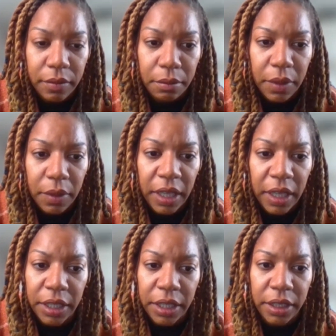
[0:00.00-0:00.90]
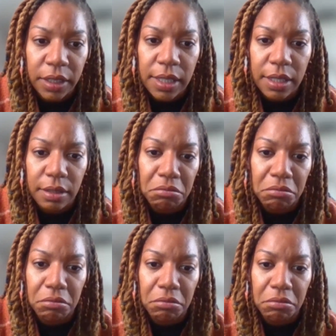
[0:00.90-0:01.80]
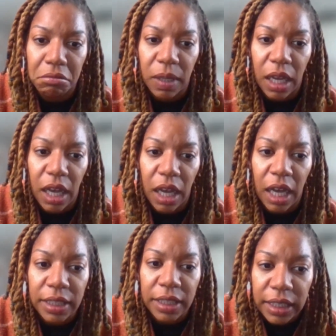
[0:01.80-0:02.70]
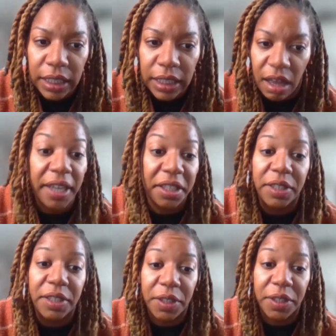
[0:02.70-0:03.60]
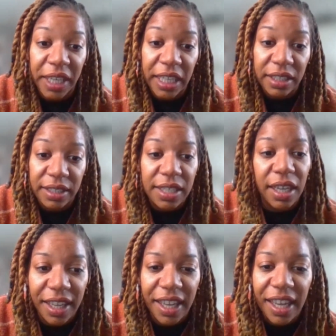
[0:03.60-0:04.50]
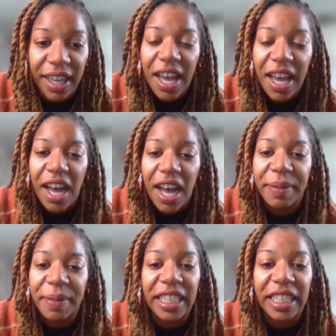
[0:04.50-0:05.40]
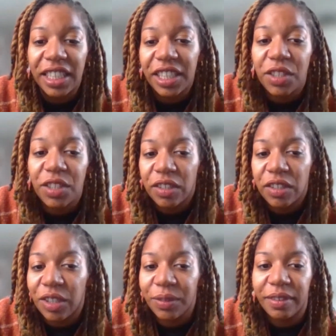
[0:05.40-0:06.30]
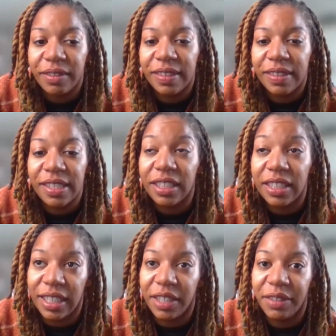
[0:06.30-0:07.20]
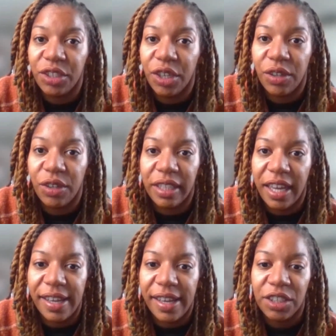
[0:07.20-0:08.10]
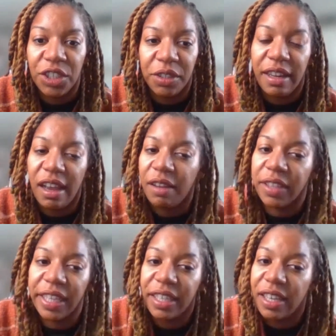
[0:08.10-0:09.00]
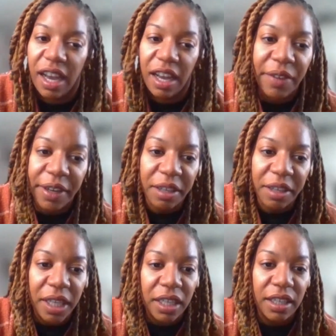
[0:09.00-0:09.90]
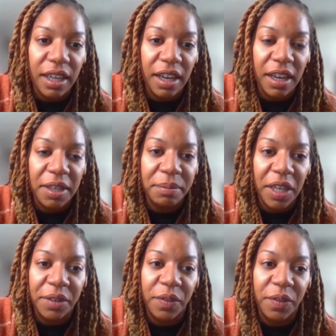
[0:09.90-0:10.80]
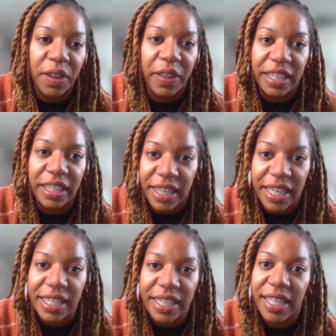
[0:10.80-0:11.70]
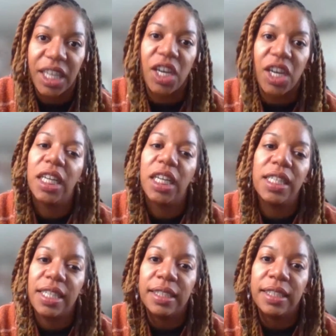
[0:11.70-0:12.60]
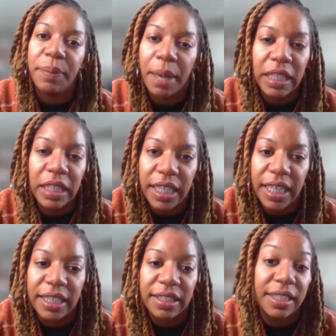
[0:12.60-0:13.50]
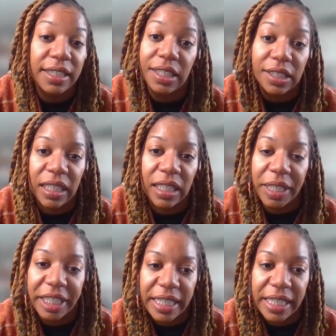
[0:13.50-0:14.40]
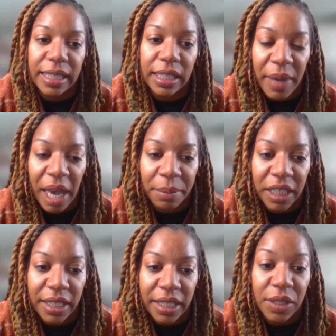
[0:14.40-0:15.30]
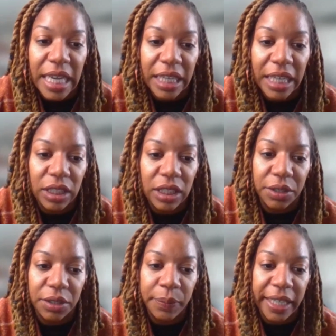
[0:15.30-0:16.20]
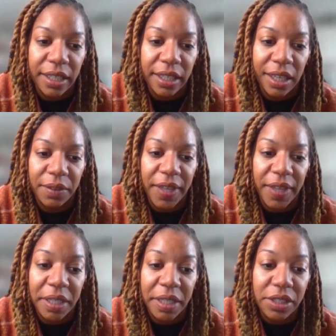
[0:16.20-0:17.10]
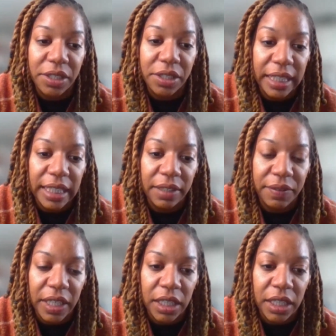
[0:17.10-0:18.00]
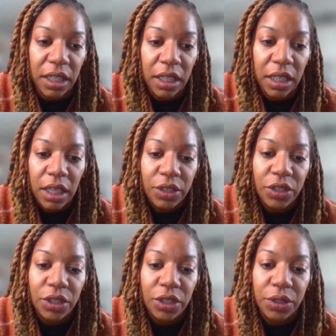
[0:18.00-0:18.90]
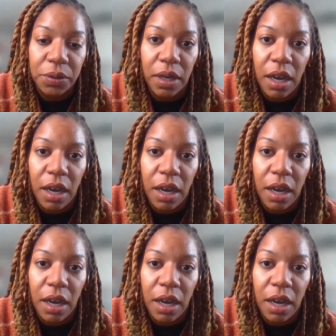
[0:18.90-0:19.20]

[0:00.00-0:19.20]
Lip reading: There's honestly a lot of different ways. And then there's also studies that have shown that you can have like not very many of the things that they say cause sleep apnea and still experience sleep apnea. So it's actually a little bit of a mystery even to